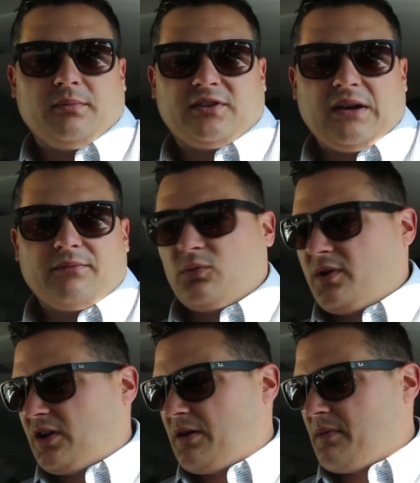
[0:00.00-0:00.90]
couple times a
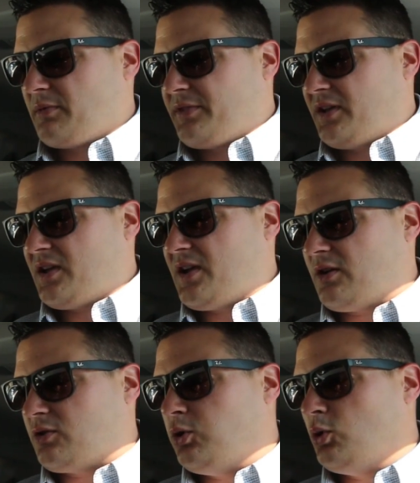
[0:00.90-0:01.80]
week and I remember thinking
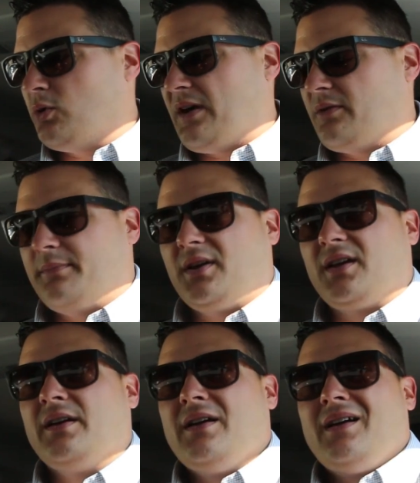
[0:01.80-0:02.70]
how cool that would
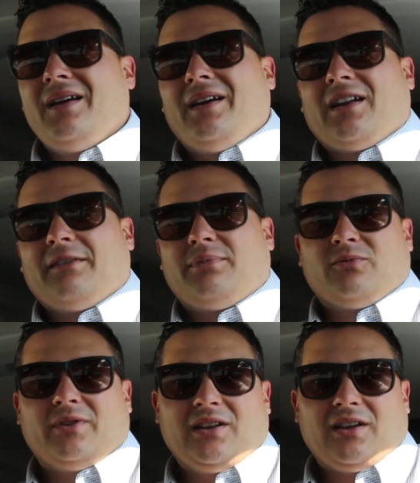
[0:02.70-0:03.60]
be and I've been
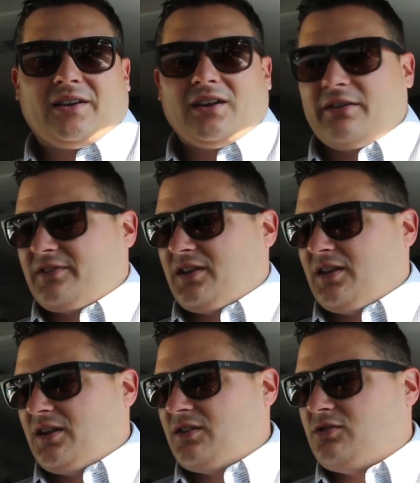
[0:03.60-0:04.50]
really lucky enough to
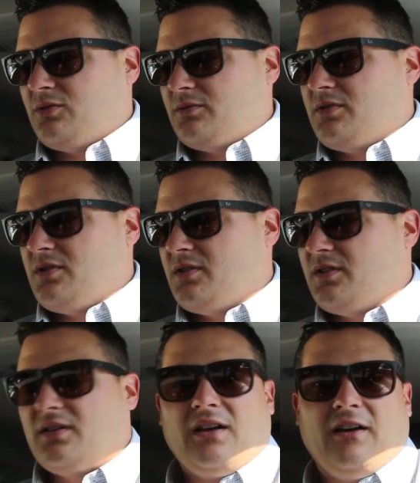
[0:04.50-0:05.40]
get into
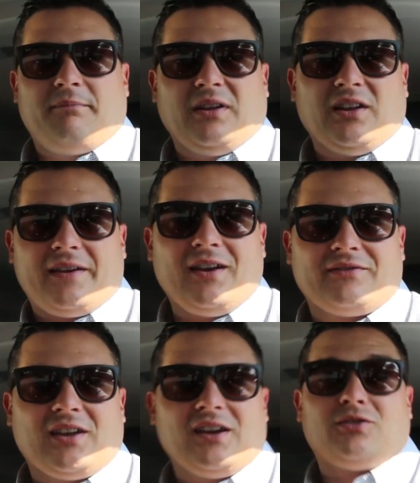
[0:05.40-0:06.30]
yeah, I've been lucky
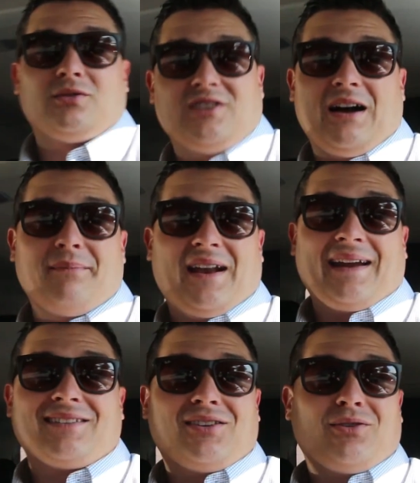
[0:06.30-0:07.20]
enough to get into a job that I
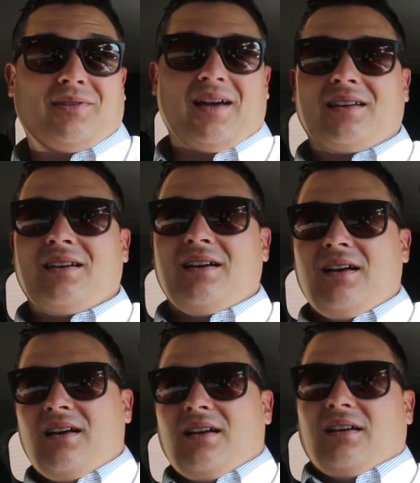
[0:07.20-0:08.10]
get to do that
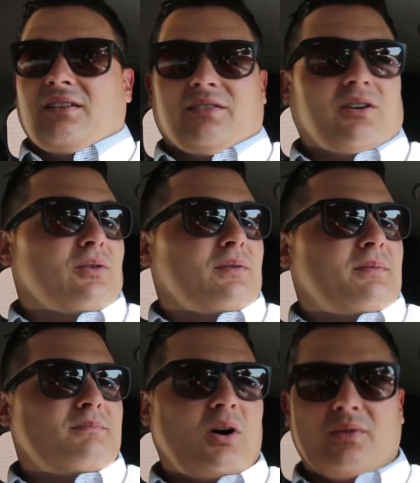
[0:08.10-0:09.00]
so
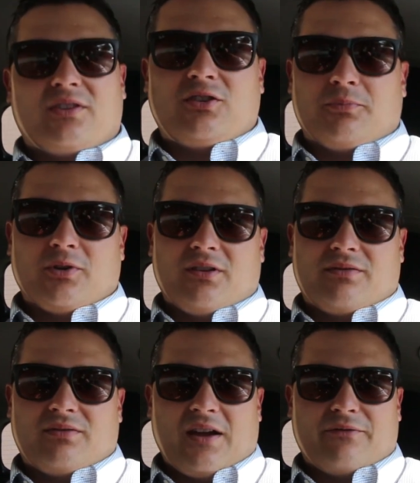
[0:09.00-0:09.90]
I'm always still pretty
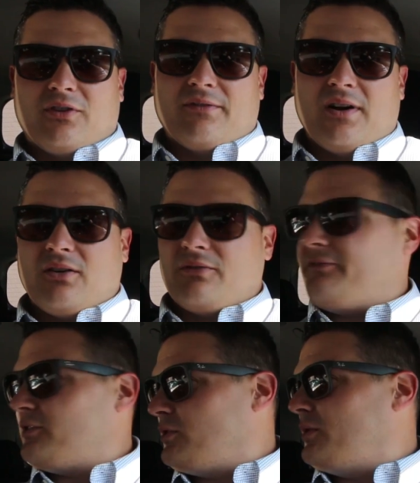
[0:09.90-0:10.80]
thankful of how
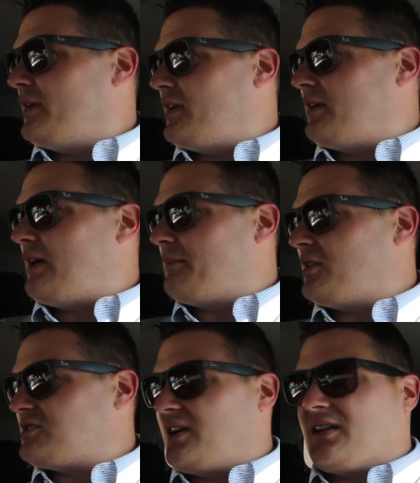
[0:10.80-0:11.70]
fluid and how
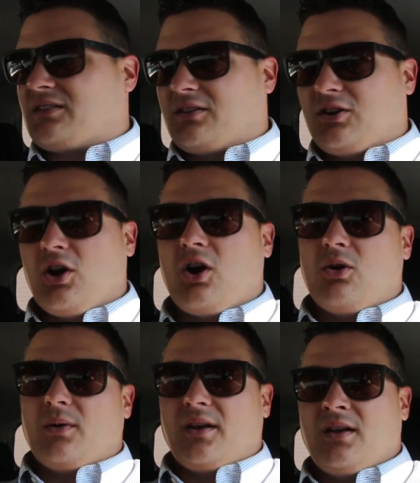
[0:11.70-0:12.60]
much I get to
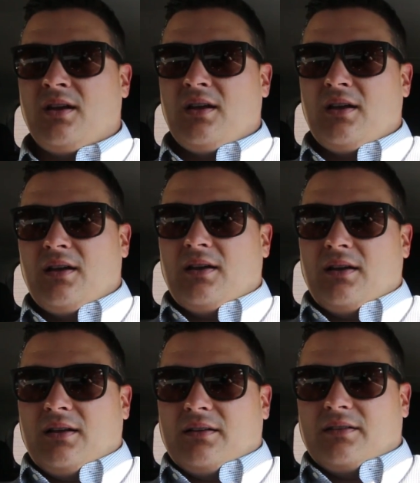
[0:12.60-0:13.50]
go
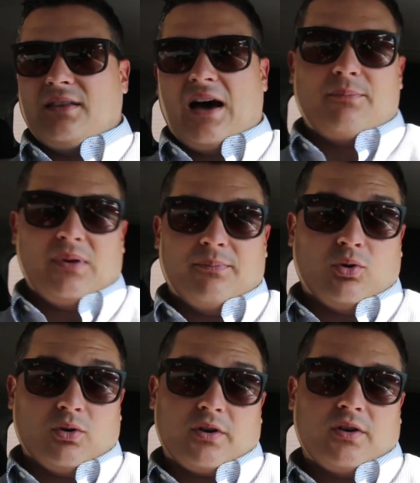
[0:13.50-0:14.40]
and not be
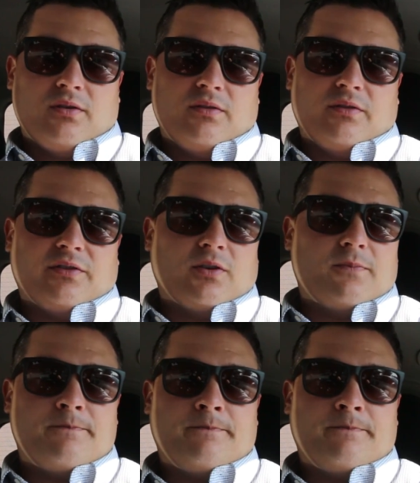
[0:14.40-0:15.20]
bored so